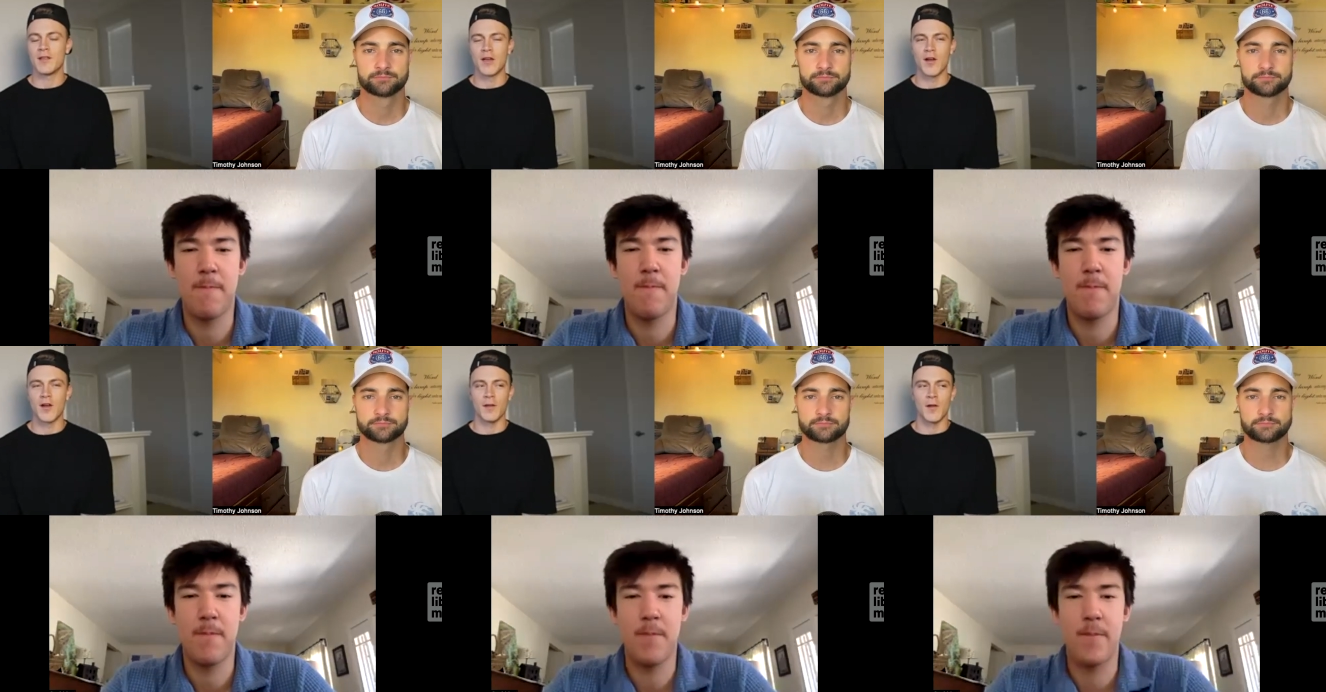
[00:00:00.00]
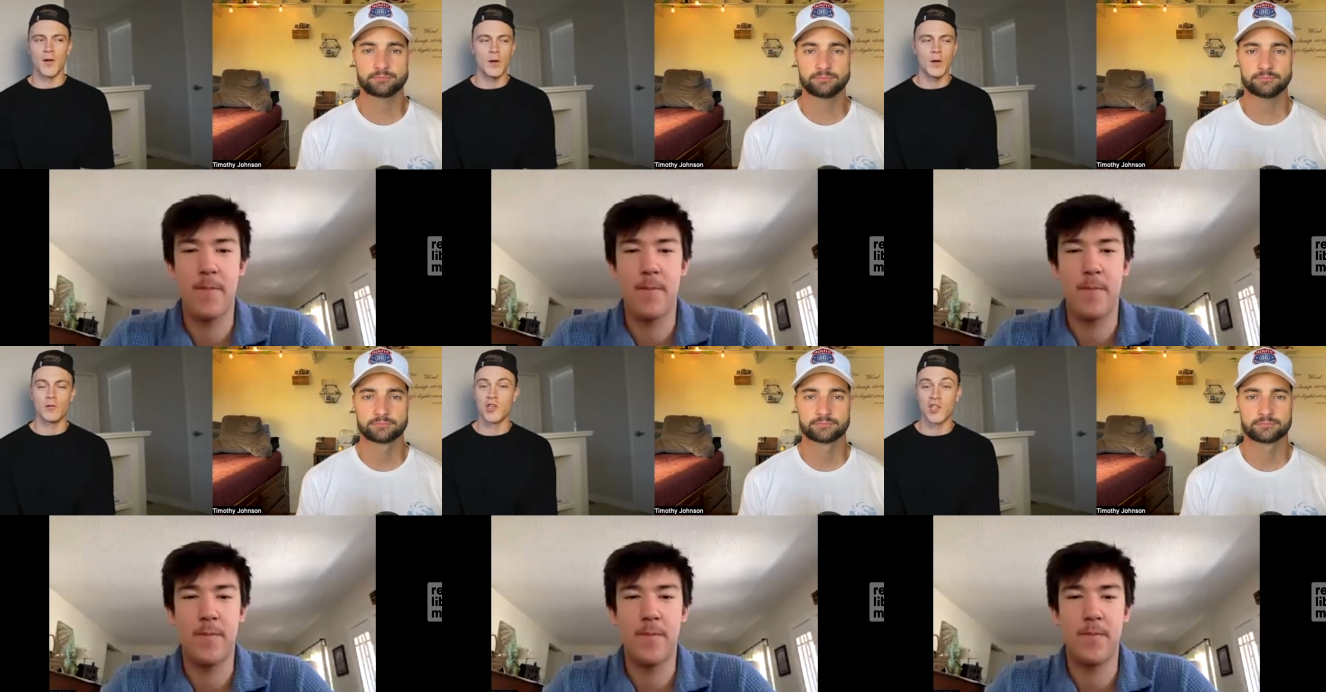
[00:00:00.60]
Speaker 1: clear. You know, we
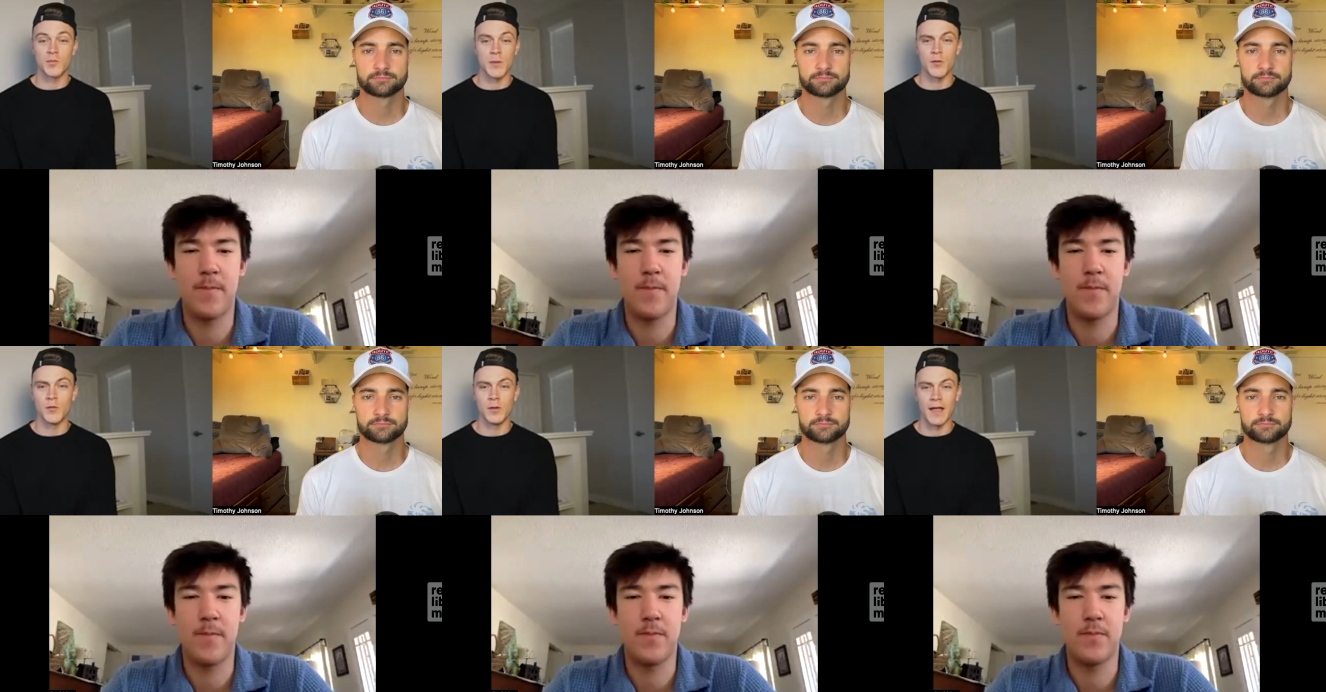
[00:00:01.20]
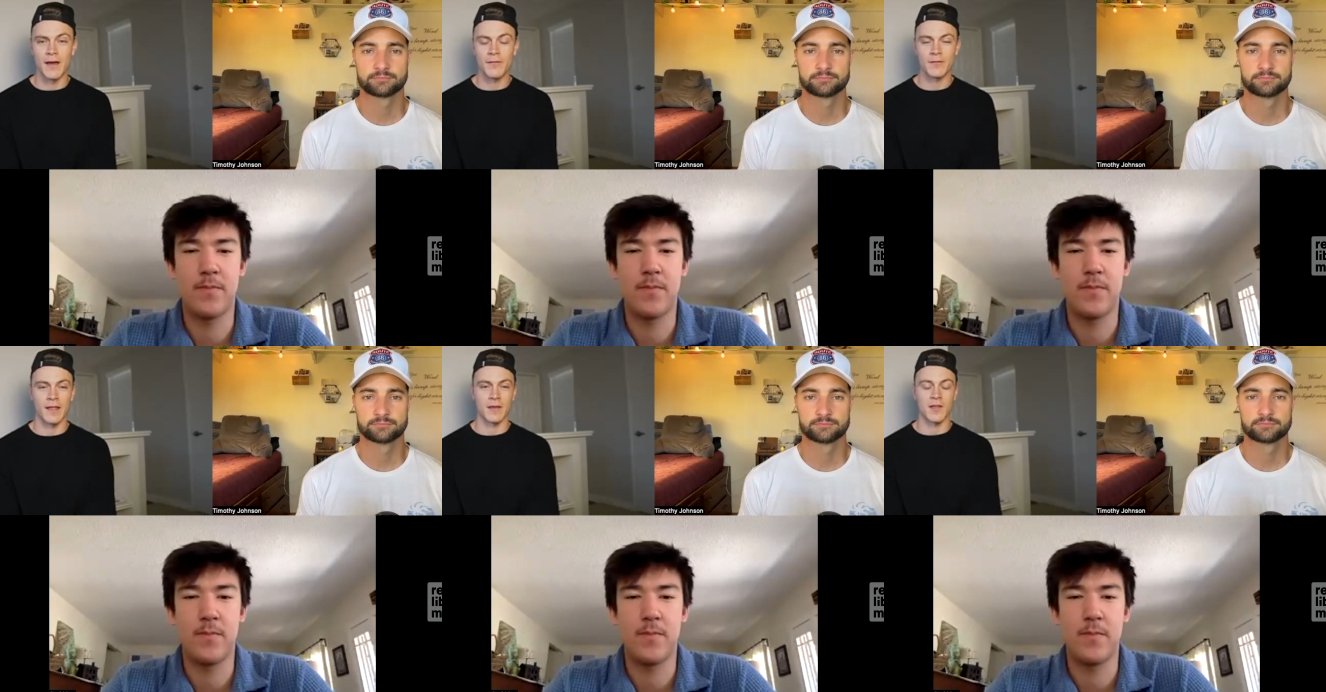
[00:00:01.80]
don't judge people who
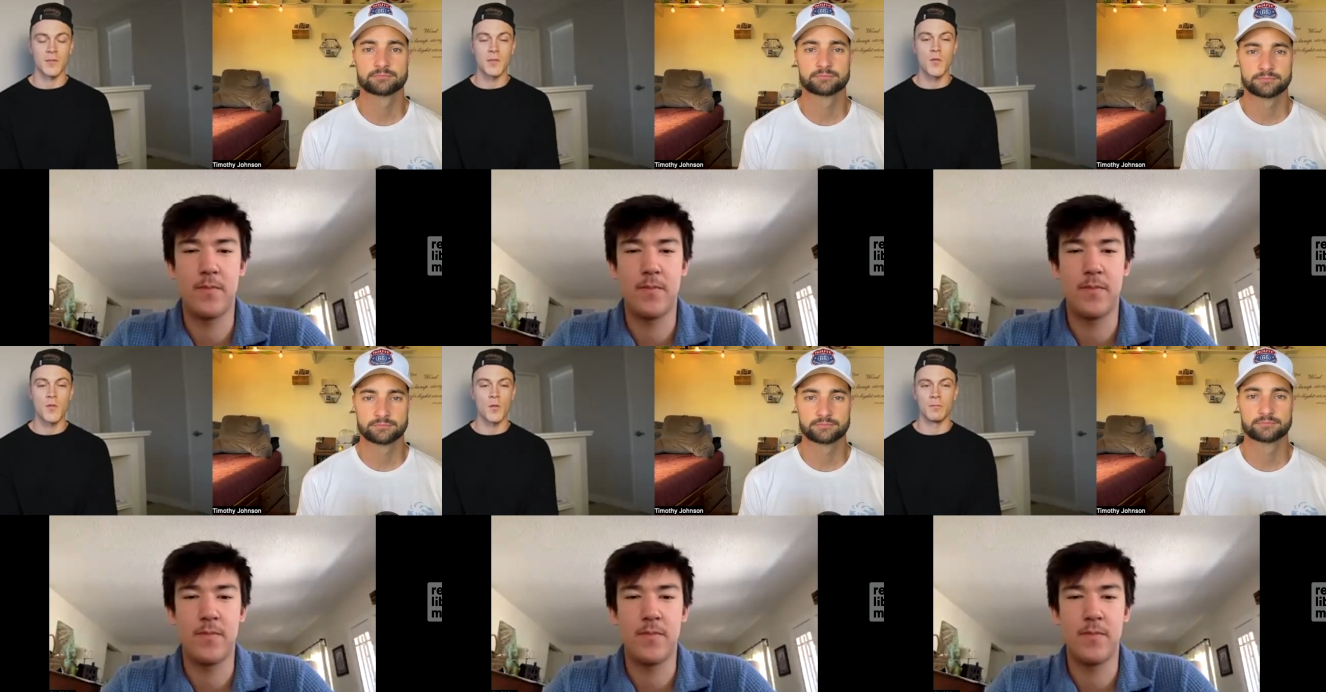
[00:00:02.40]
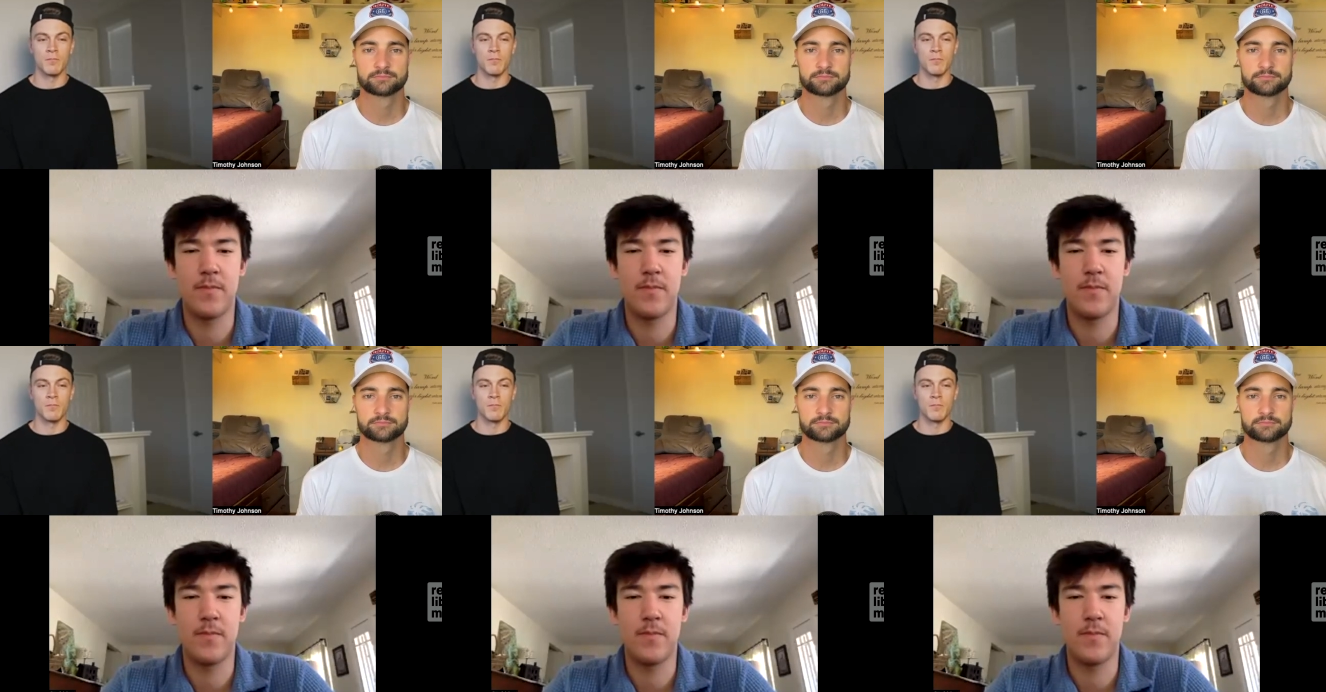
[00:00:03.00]
left. Like some people,